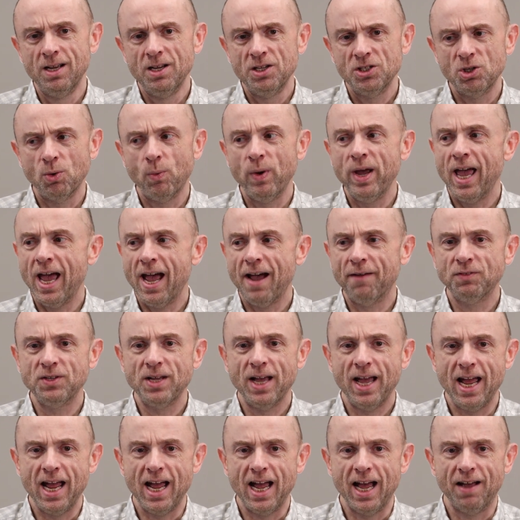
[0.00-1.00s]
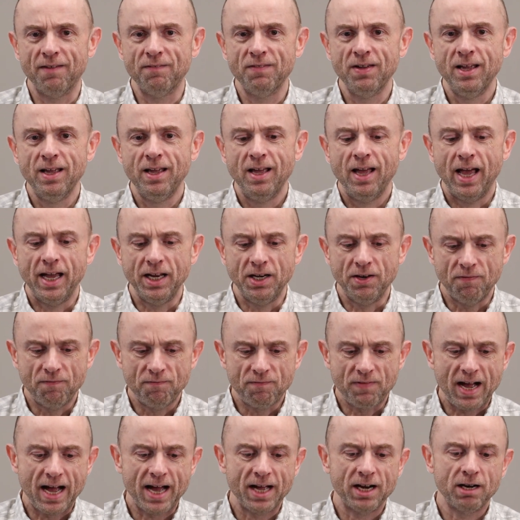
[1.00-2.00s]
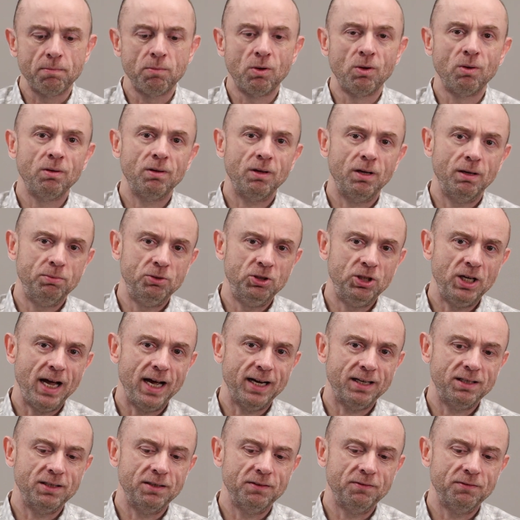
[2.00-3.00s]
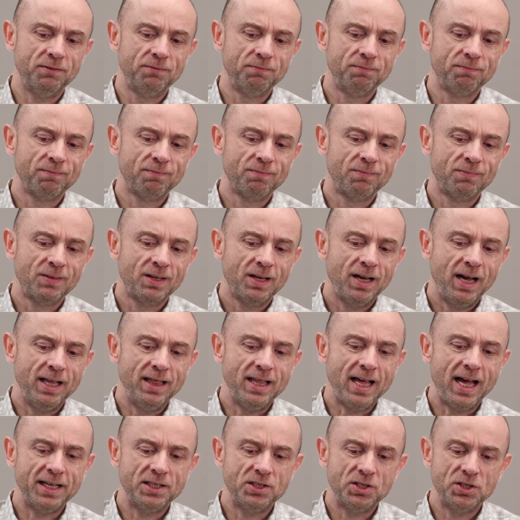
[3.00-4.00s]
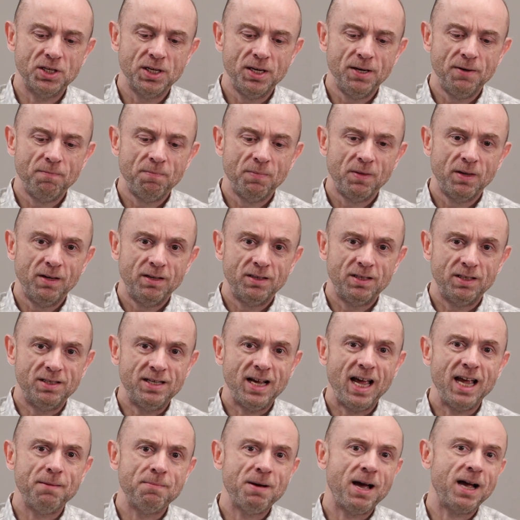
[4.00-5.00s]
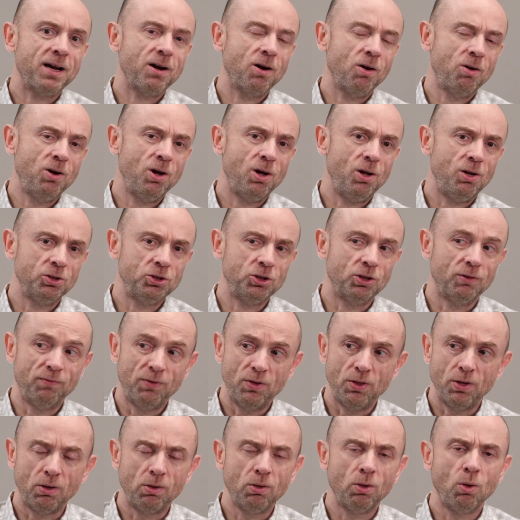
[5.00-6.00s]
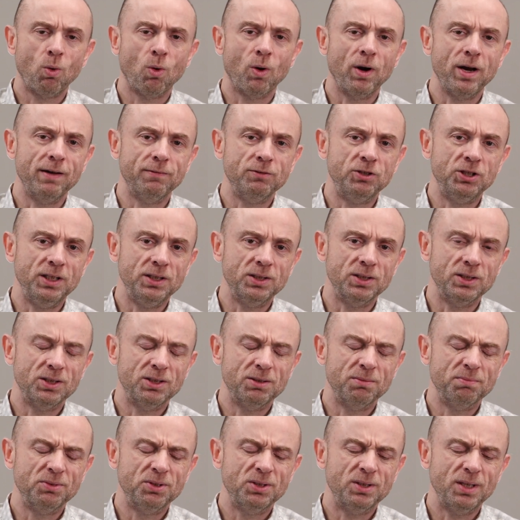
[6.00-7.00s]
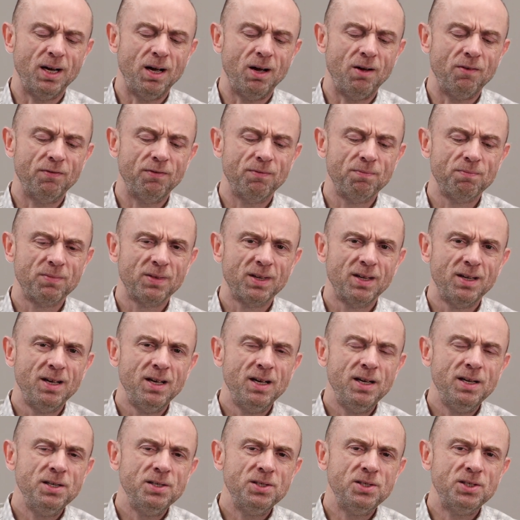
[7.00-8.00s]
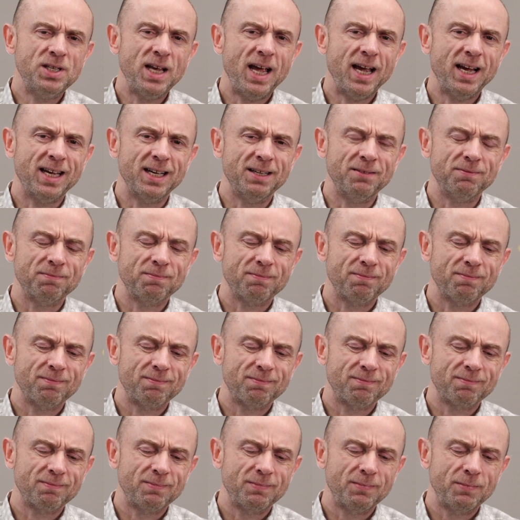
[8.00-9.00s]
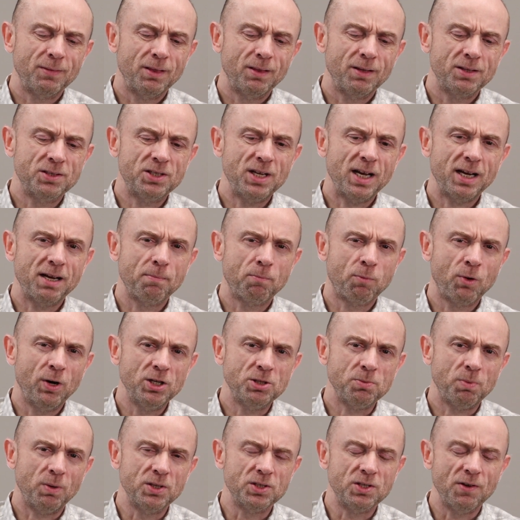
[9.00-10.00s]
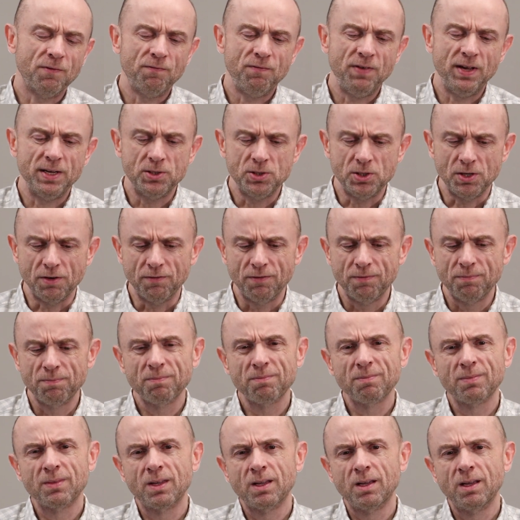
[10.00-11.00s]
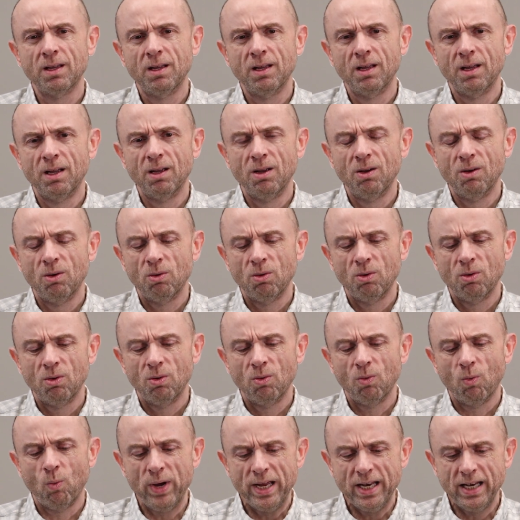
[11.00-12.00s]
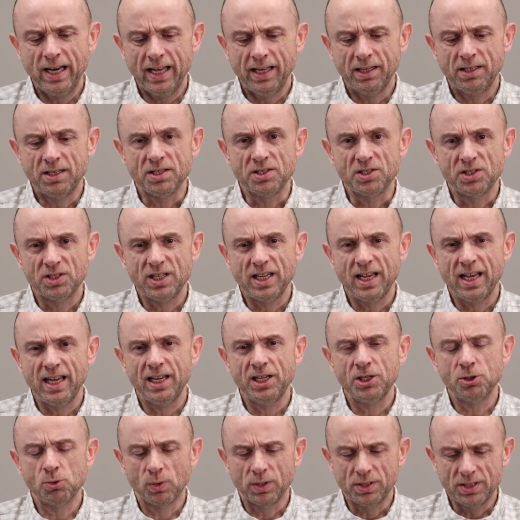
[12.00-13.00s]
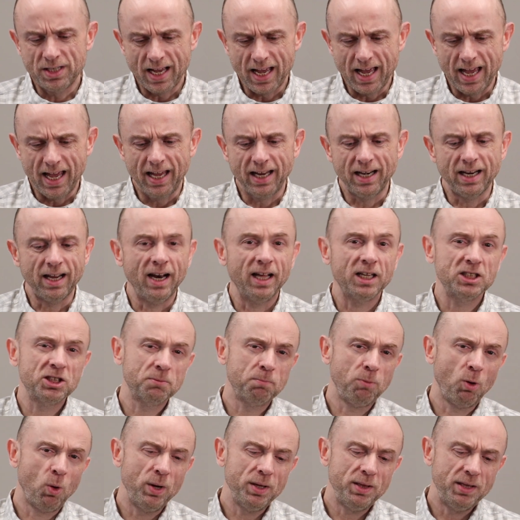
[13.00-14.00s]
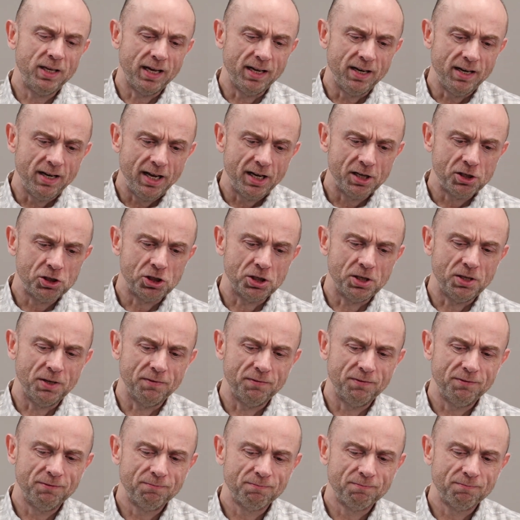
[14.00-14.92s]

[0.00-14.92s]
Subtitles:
So we have to have a definable objective, and that's to take back our culture for the glory of Jesus himself. Second, the second principle is offensive. We need to seize, retain, and exploit the initiative.